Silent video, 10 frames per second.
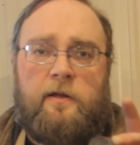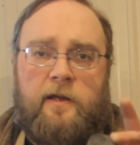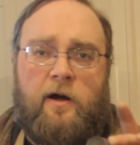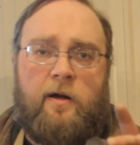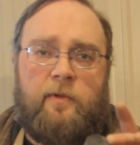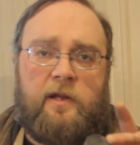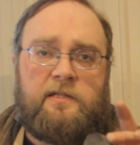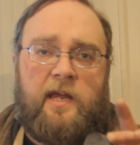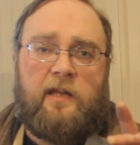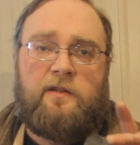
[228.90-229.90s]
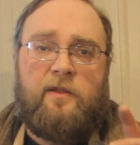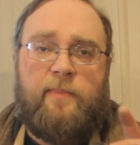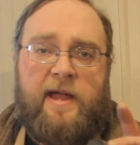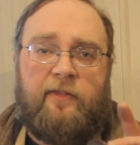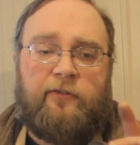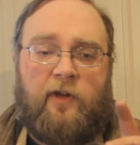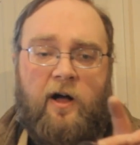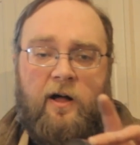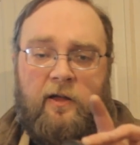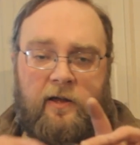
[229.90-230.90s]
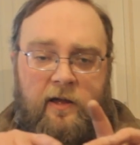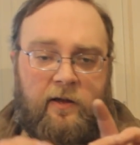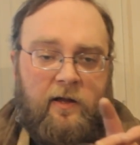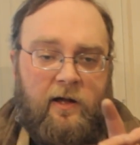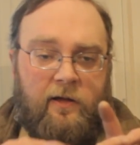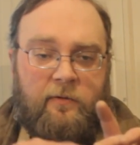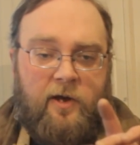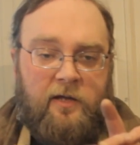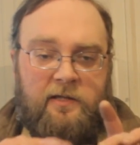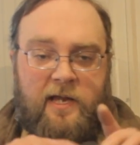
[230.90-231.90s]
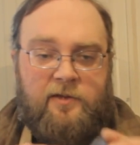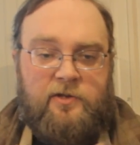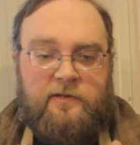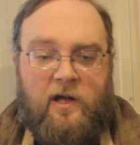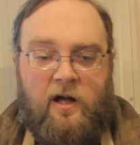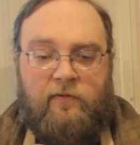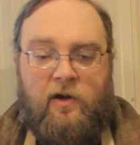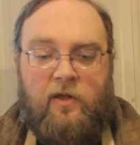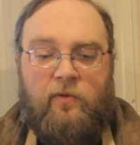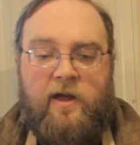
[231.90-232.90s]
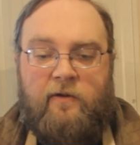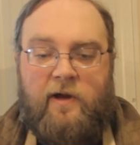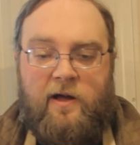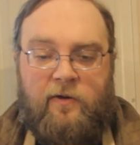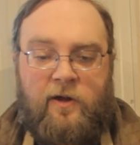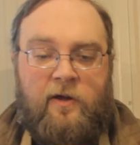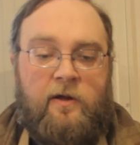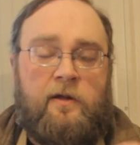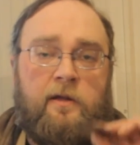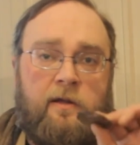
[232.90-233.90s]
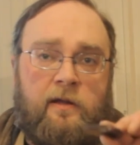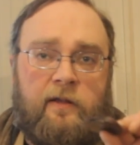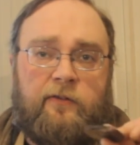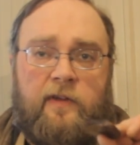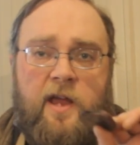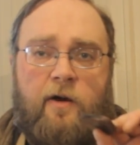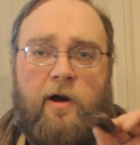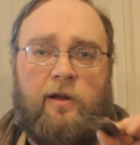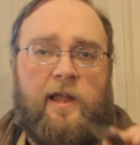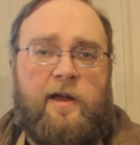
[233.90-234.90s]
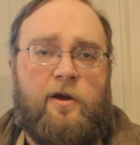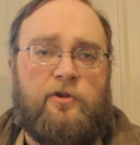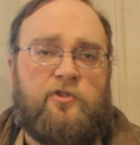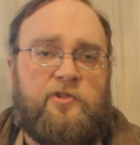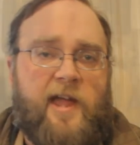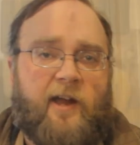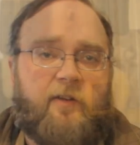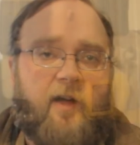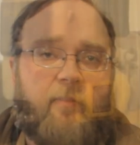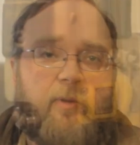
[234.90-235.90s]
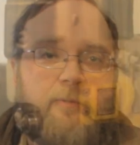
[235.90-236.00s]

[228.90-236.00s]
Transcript: I'm going to take it to the bandsaw and cut the edges off all the way around and see how our layers stacked up.